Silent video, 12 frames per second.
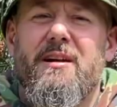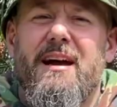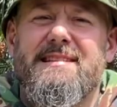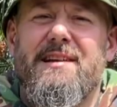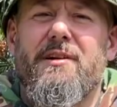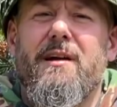
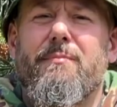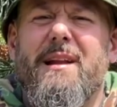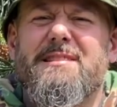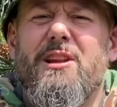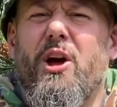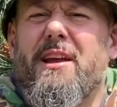As ever,
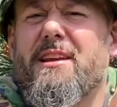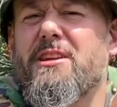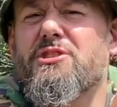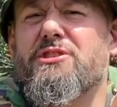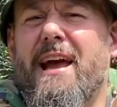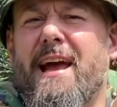please like,
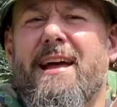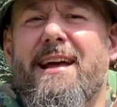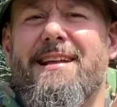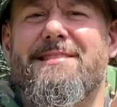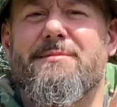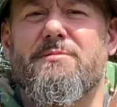share
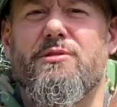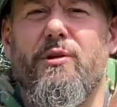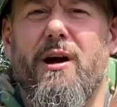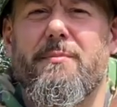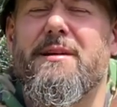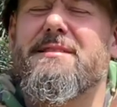and
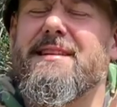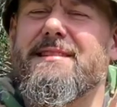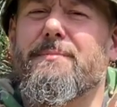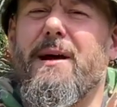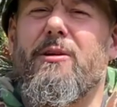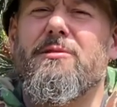subscribe. Ding the
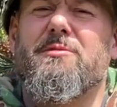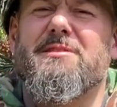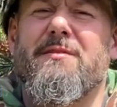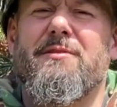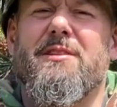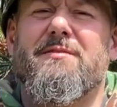bell to
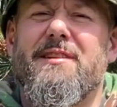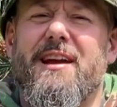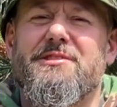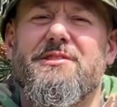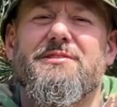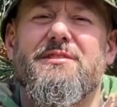receive
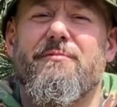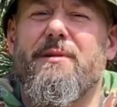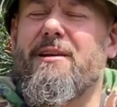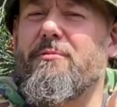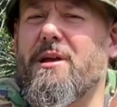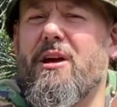notifications
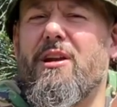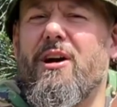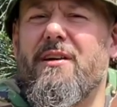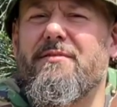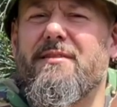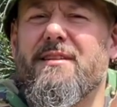whenever we go
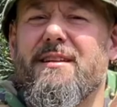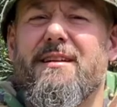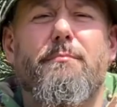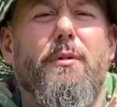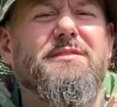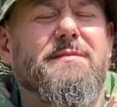live.
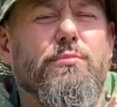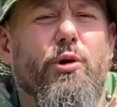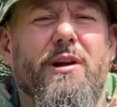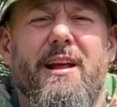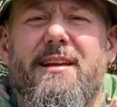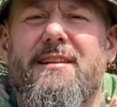Most
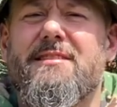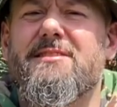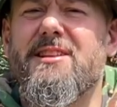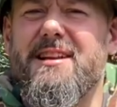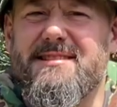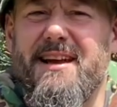importantly,
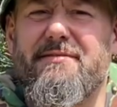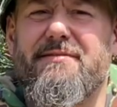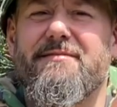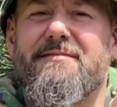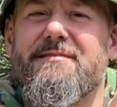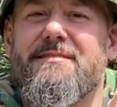stay safe,
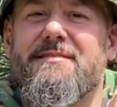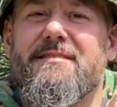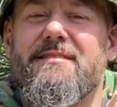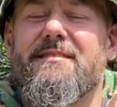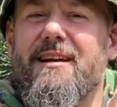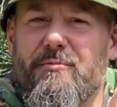
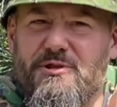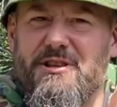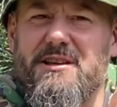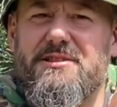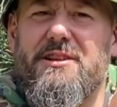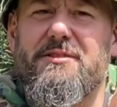and we'll see
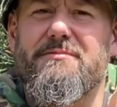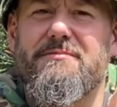you soon.